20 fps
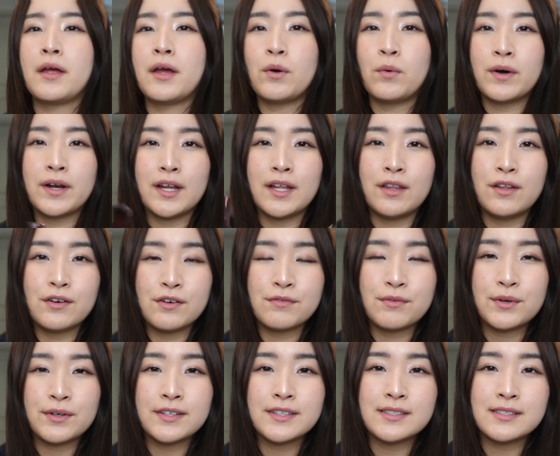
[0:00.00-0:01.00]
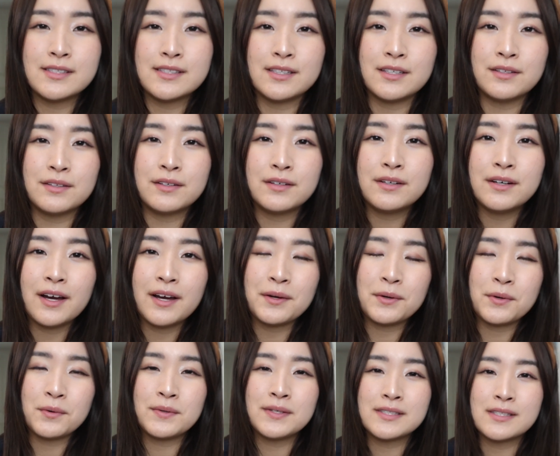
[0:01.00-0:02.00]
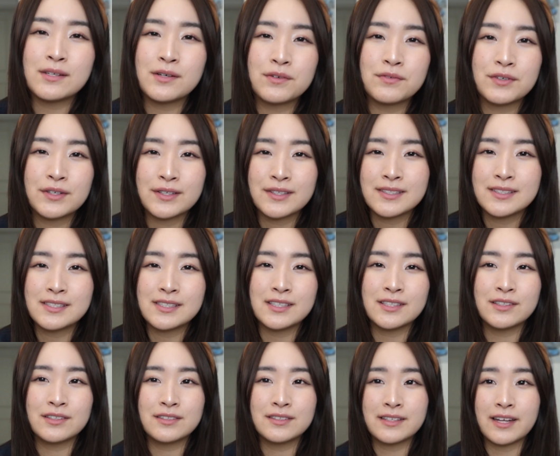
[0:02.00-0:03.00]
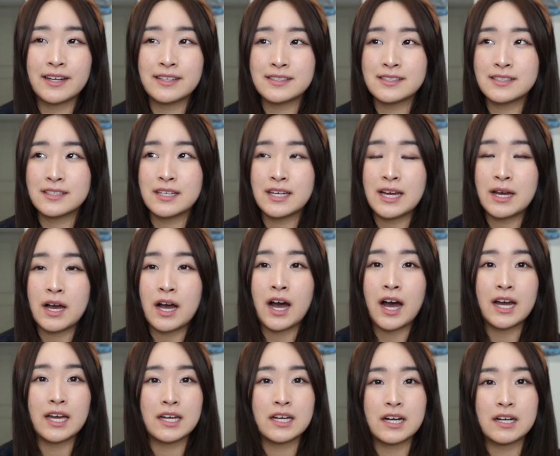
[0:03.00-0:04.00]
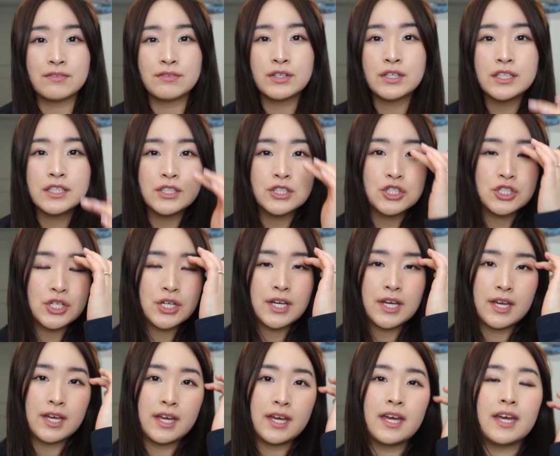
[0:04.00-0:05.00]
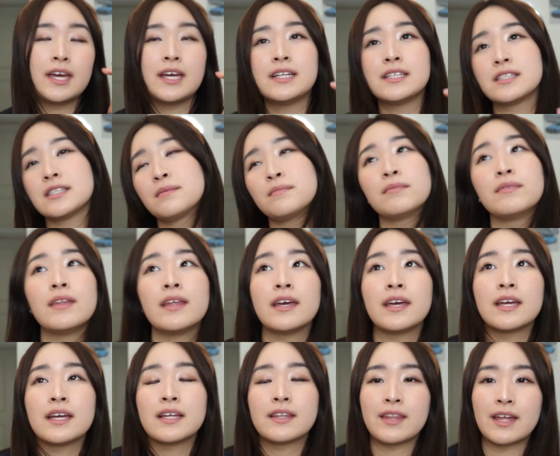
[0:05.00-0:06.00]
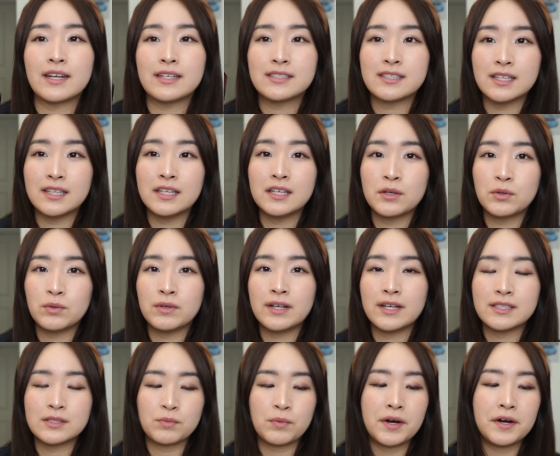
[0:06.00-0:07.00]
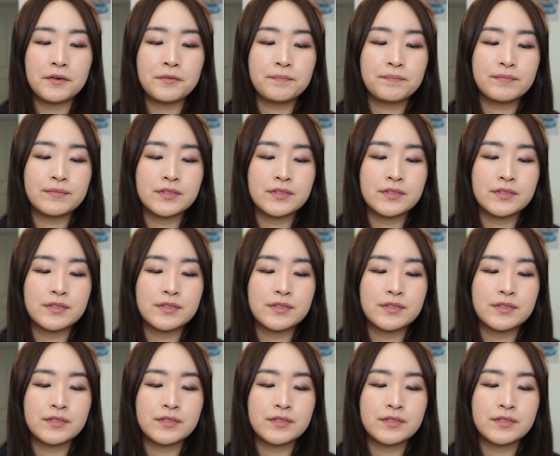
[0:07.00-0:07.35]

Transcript: When I look for a concealer, I always look for a concealer that's high coverage and something that is liquid as well.